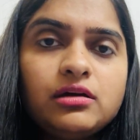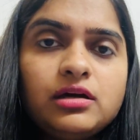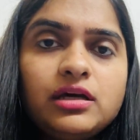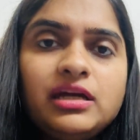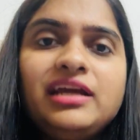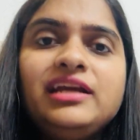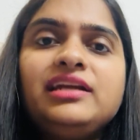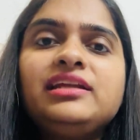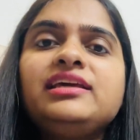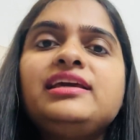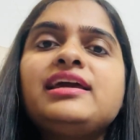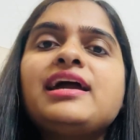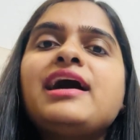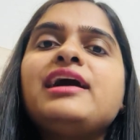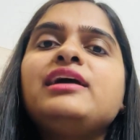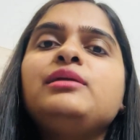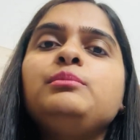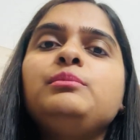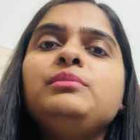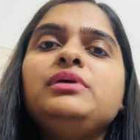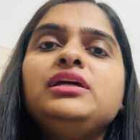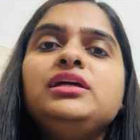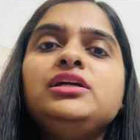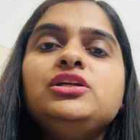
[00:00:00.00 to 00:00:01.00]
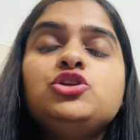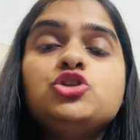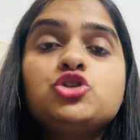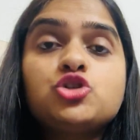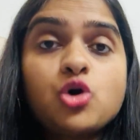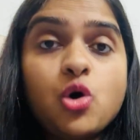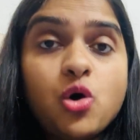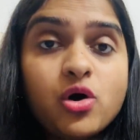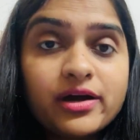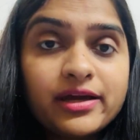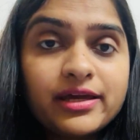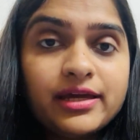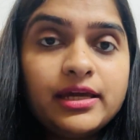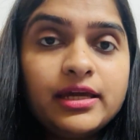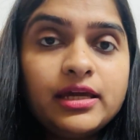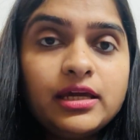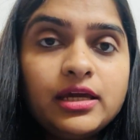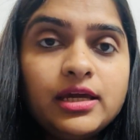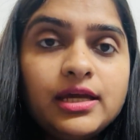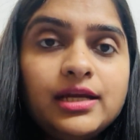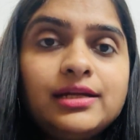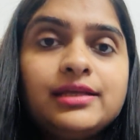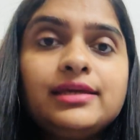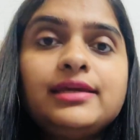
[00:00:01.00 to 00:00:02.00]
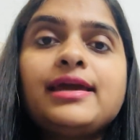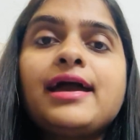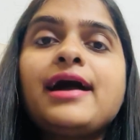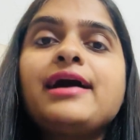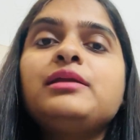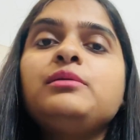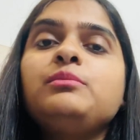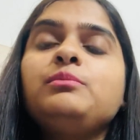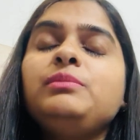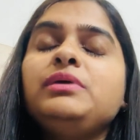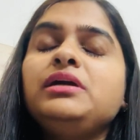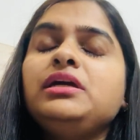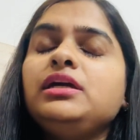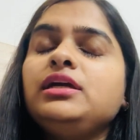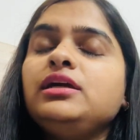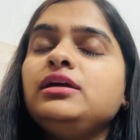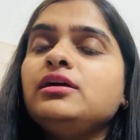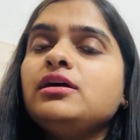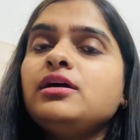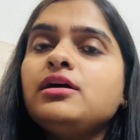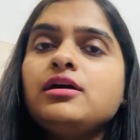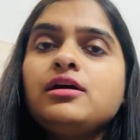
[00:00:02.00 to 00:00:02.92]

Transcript: it can be jogging, it can be